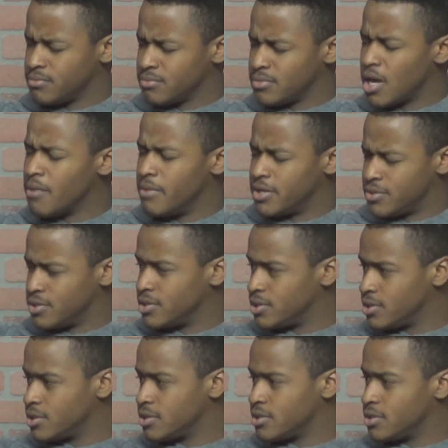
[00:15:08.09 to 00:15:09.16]

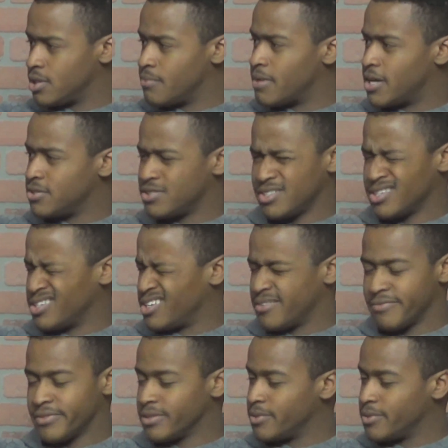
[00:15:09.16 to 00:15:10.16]
I forget whatever.